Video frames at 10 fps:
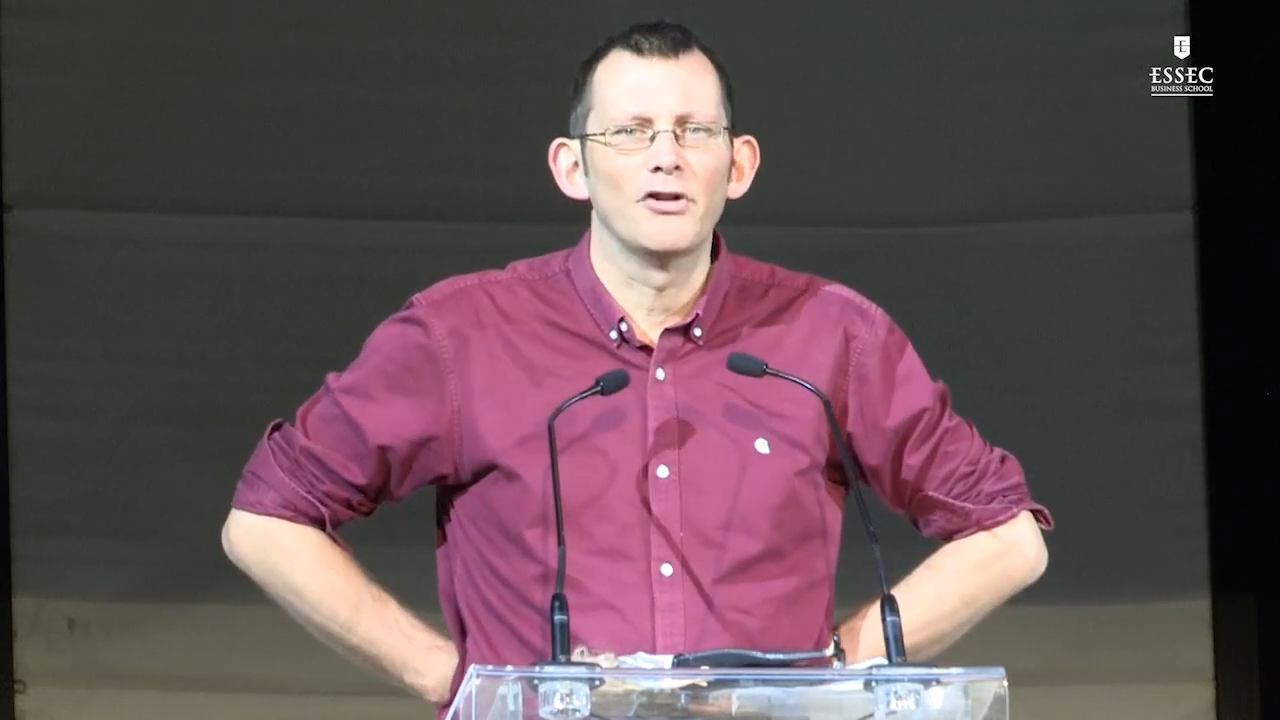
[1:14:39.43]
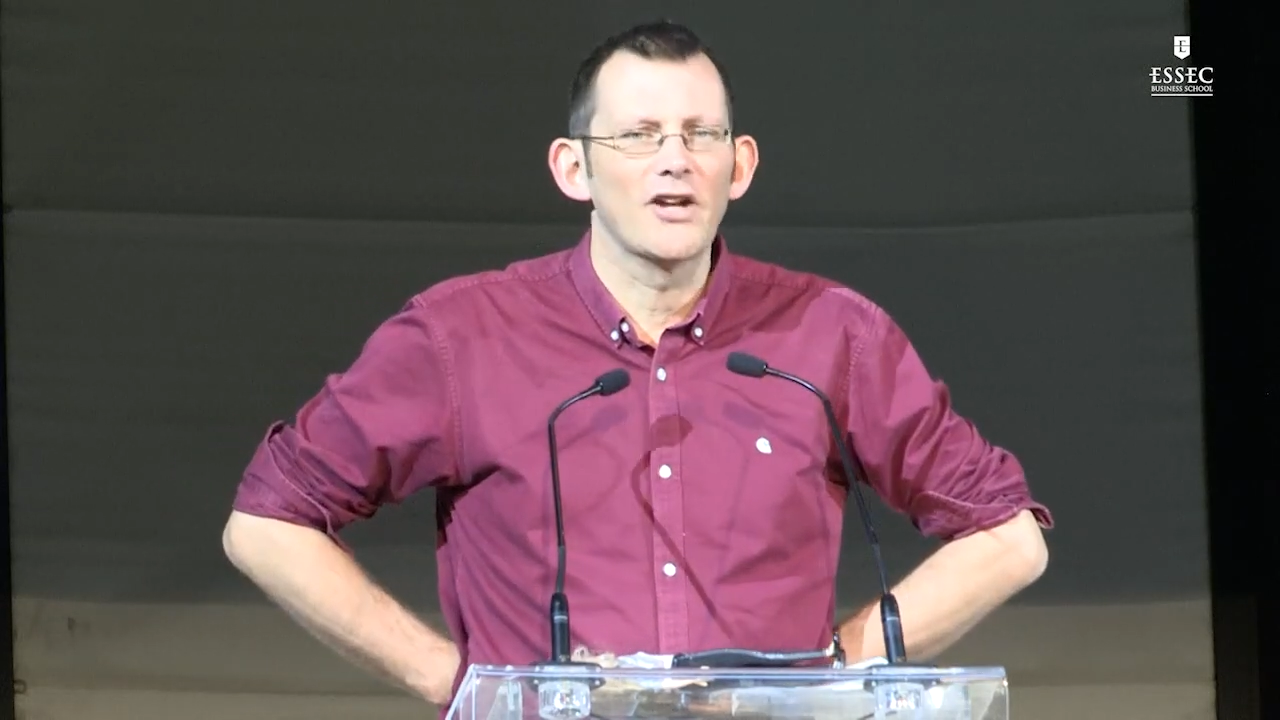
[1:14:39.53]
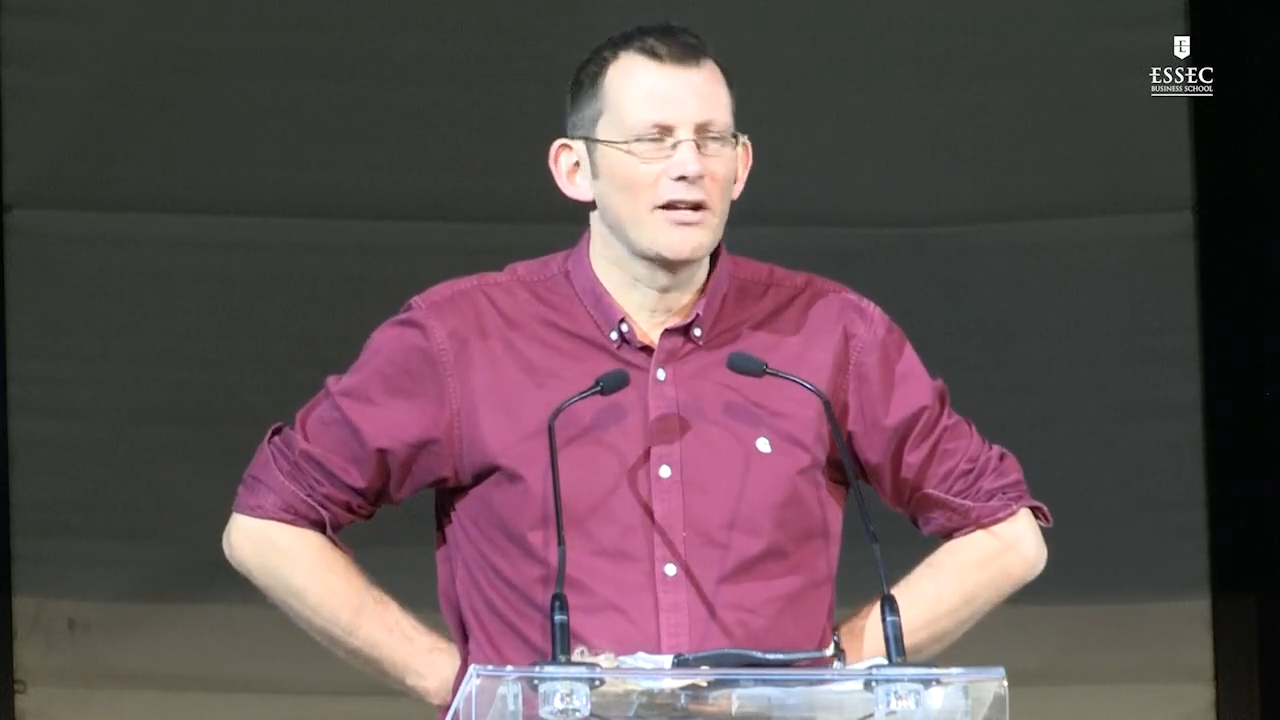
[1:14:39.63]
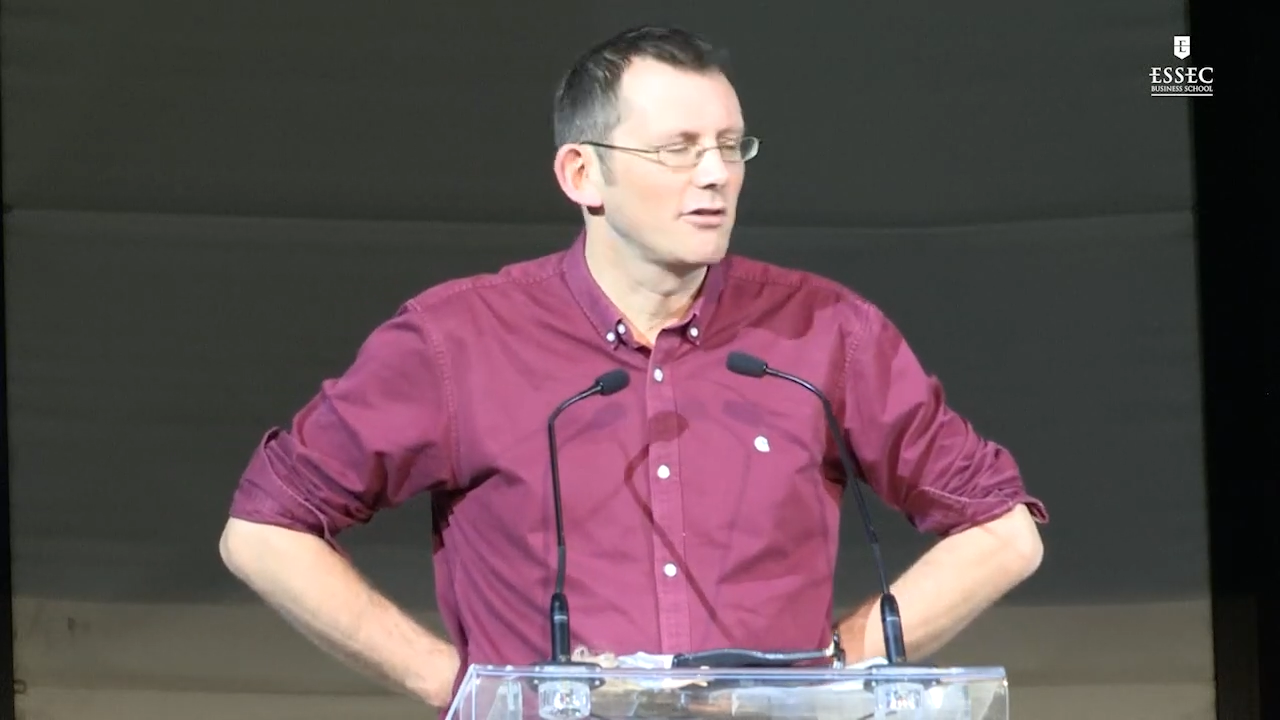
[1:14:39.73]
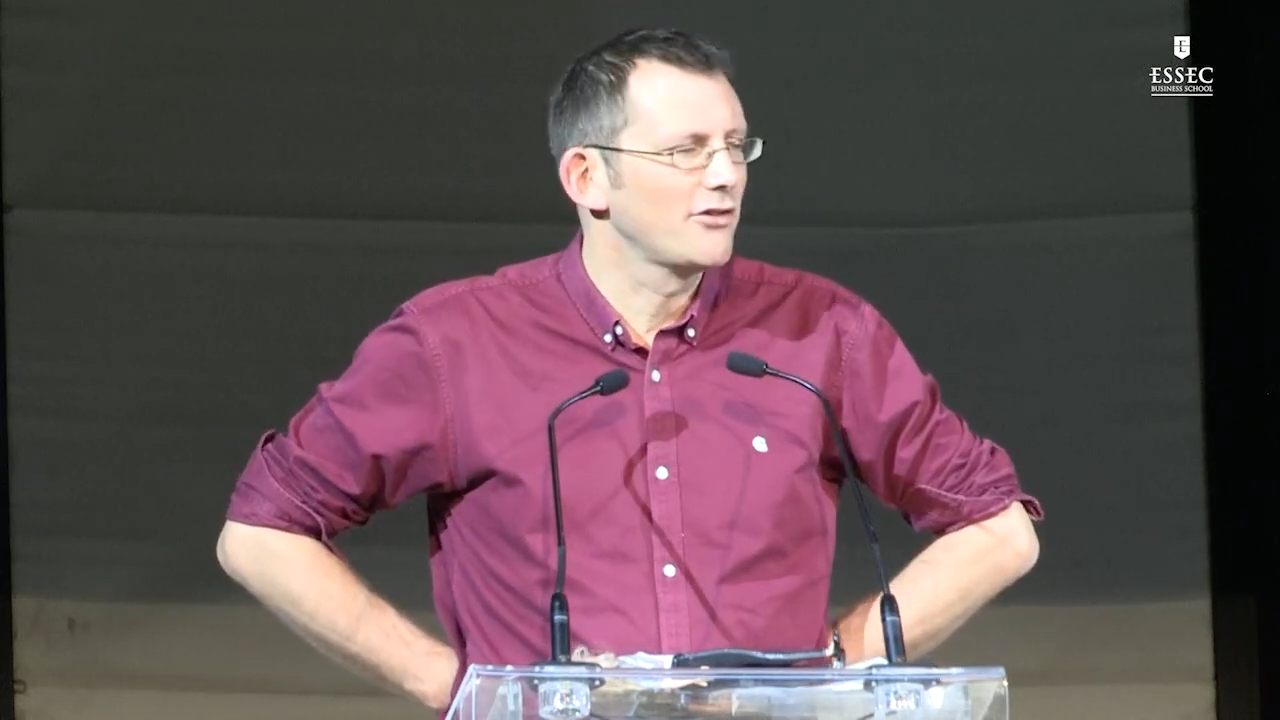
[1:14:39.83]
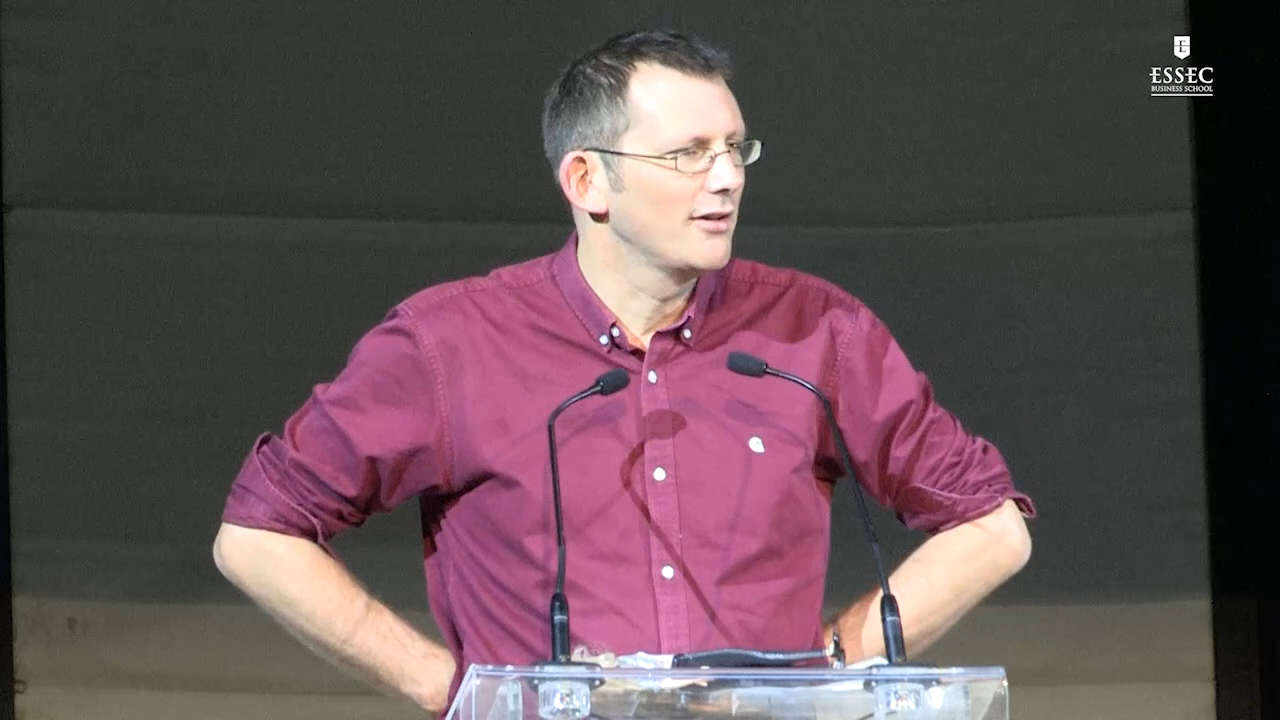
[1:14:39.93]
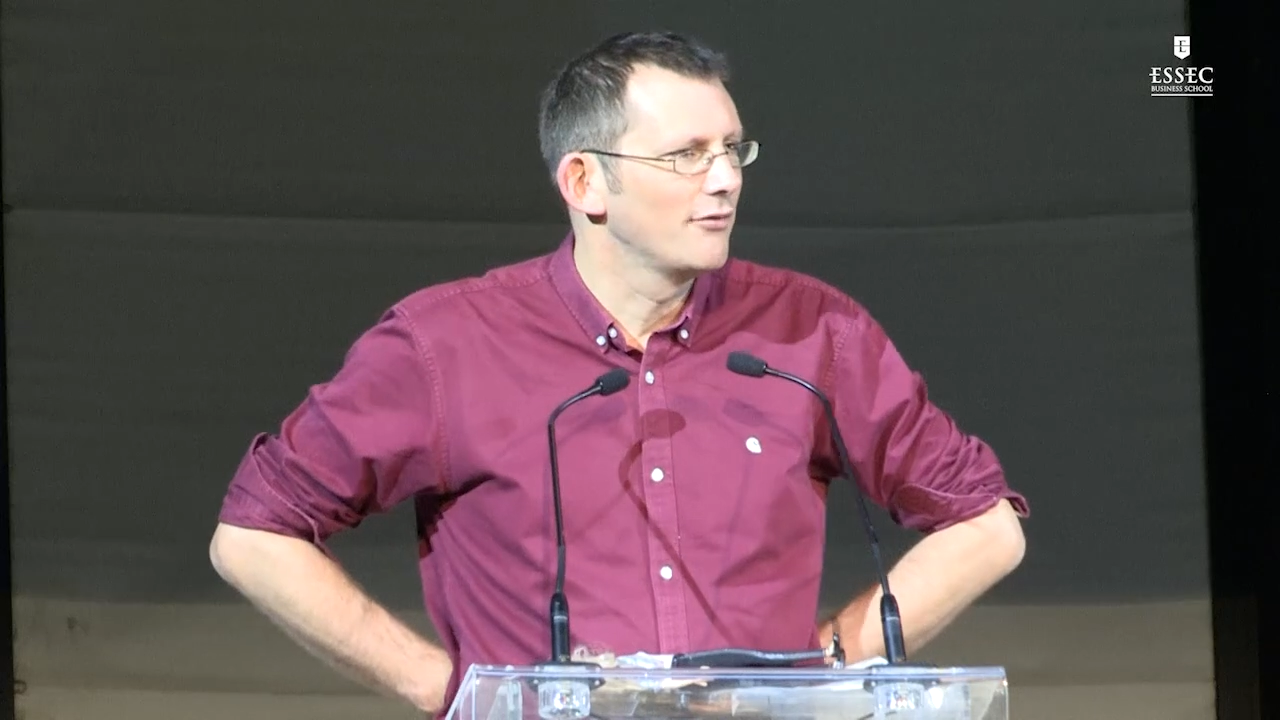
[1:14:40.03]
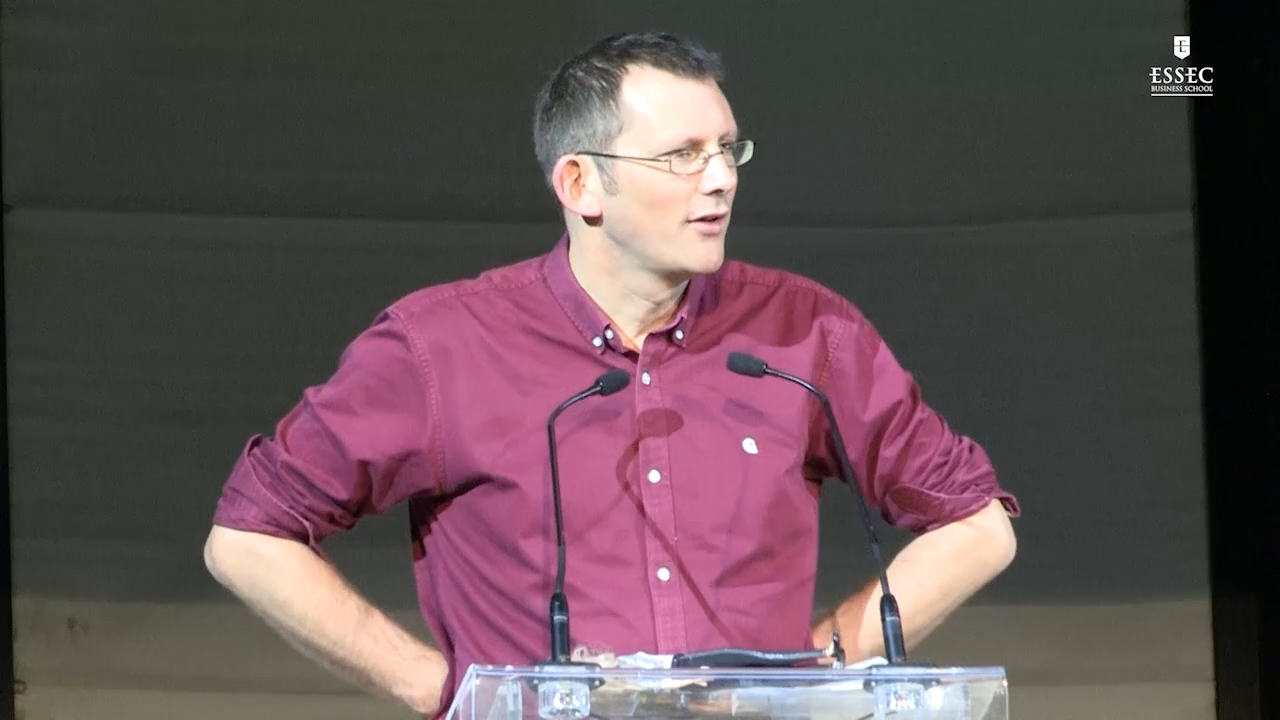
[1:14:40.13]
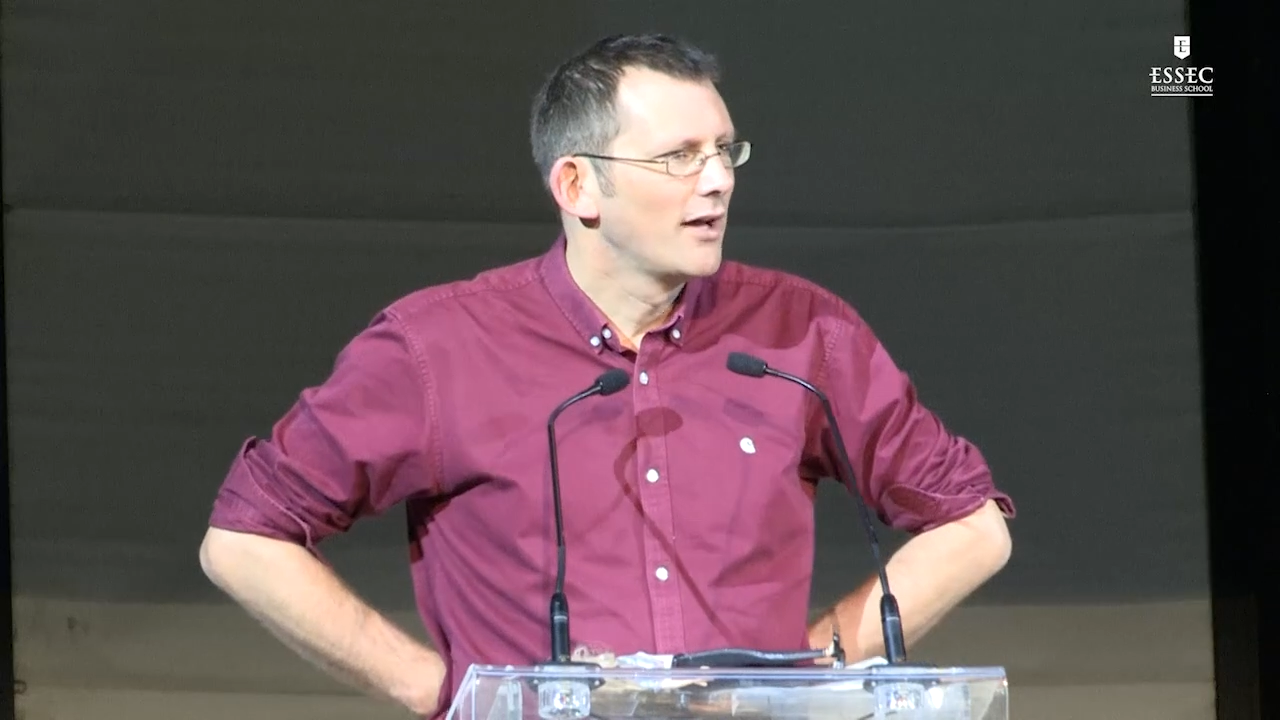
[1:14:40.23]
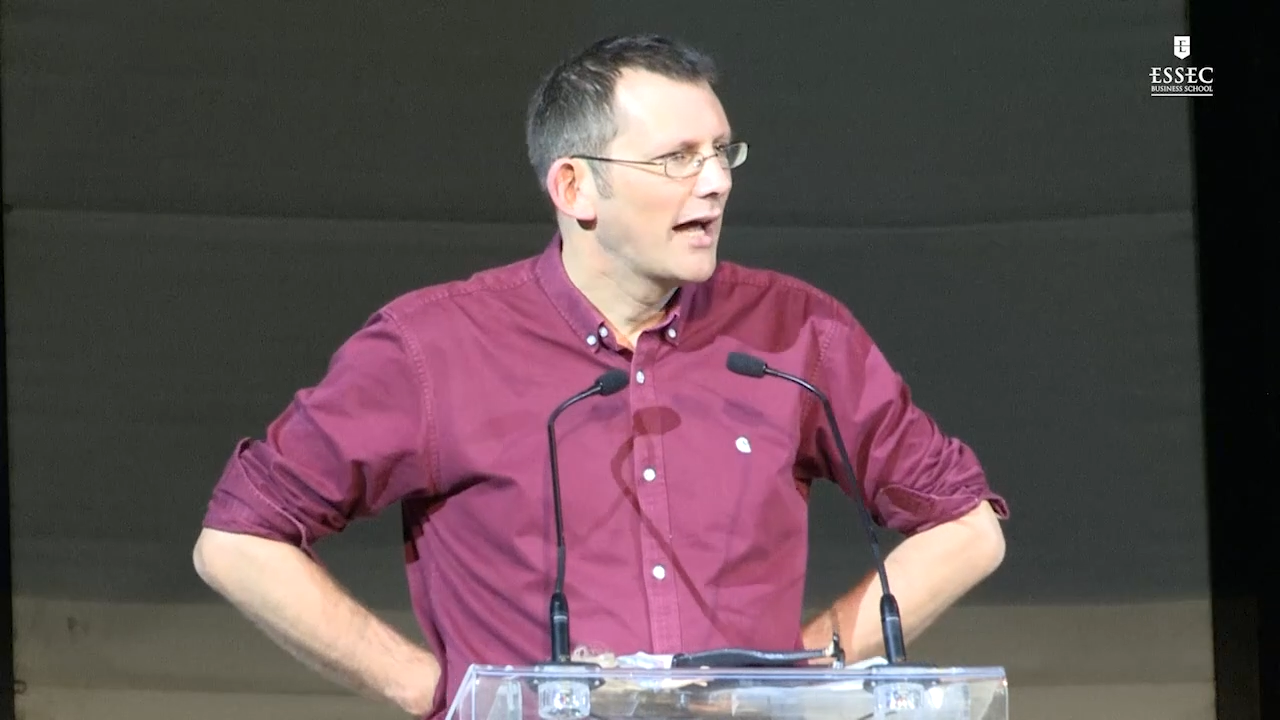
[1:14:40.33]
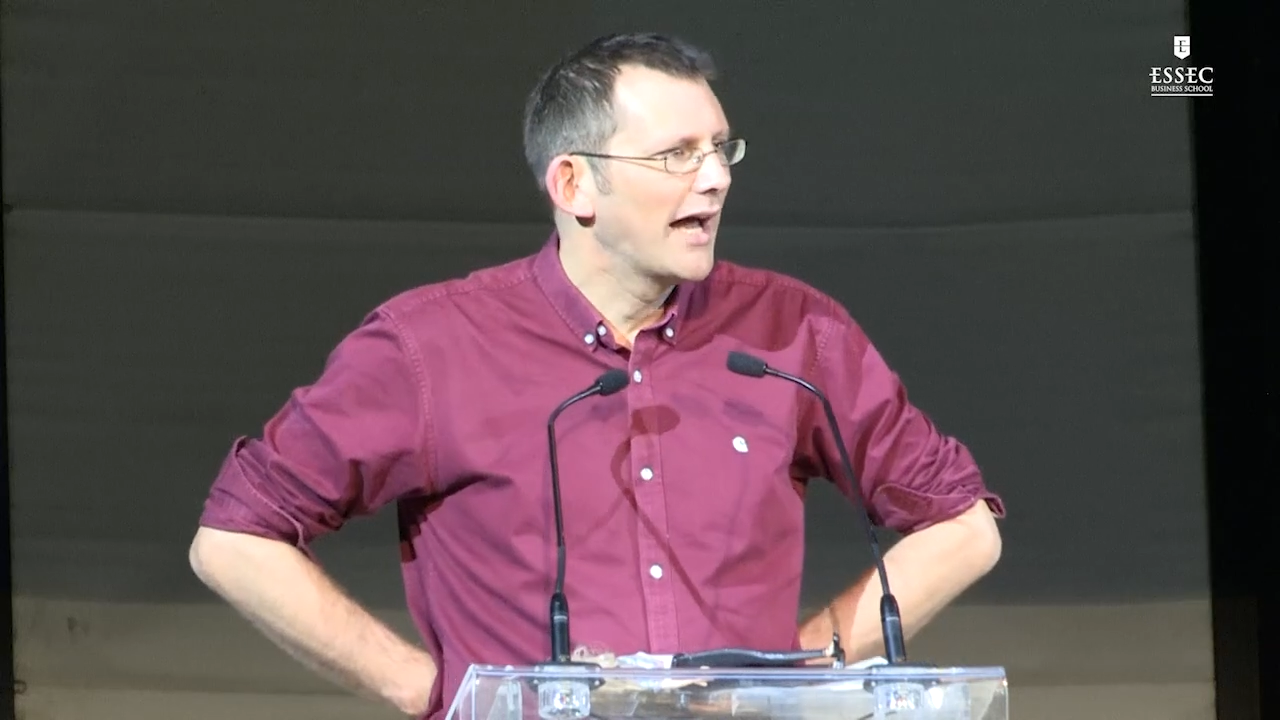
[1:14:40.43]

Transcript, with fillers: regenerative